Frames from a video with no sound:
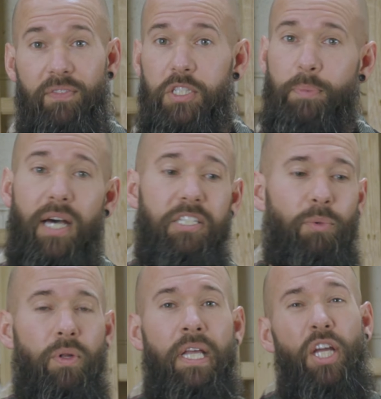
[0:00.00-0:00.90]
of it as
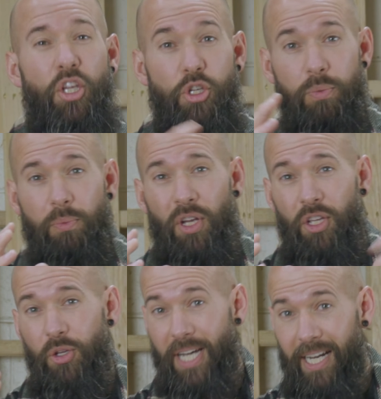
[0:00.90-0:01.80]
possible, you're
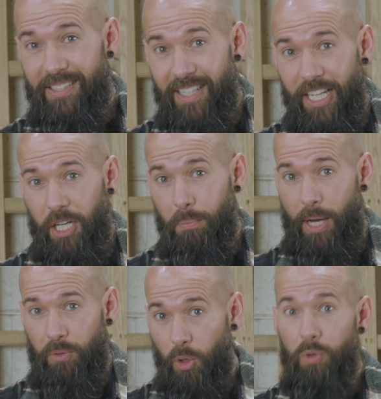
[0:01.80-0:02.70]
kind of sitting on a
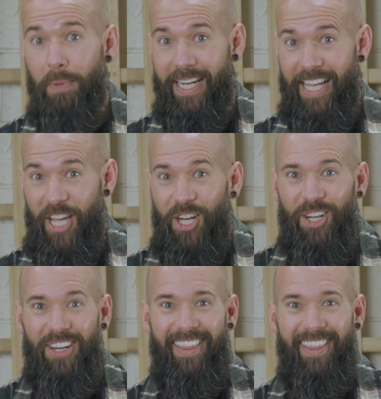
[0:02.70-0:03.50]
brown gold mine here